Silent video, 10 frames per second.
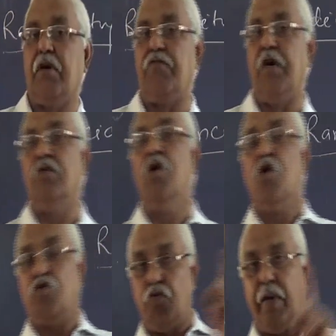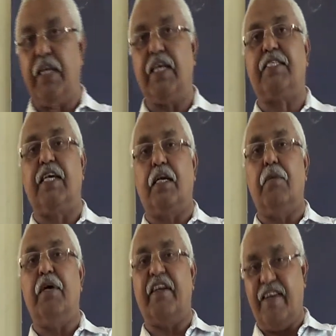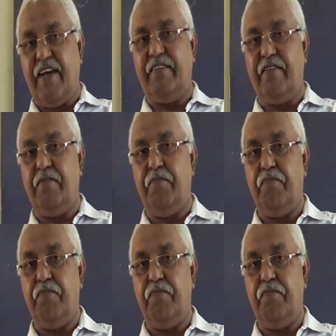1 to my lecture number 9.